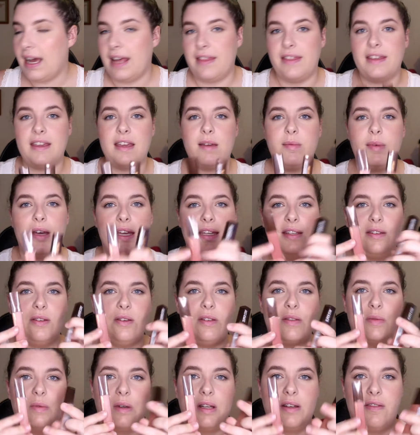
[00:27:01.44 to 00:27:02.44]
I think I might
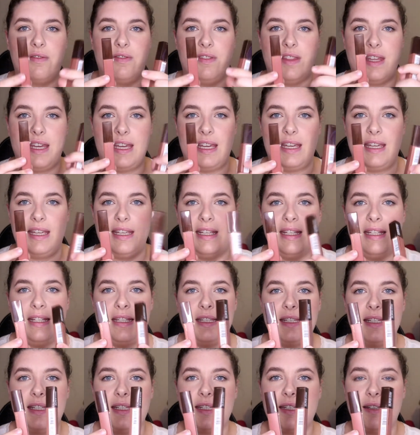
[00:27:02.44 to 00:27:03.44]
use one of
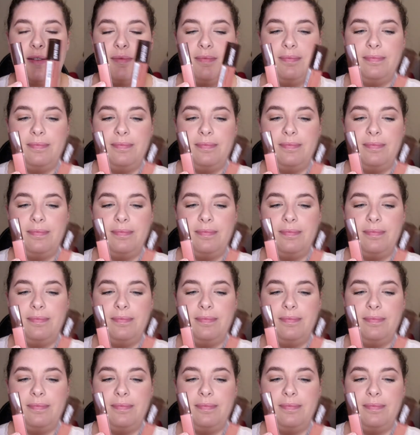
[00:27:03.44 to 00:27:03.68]
these.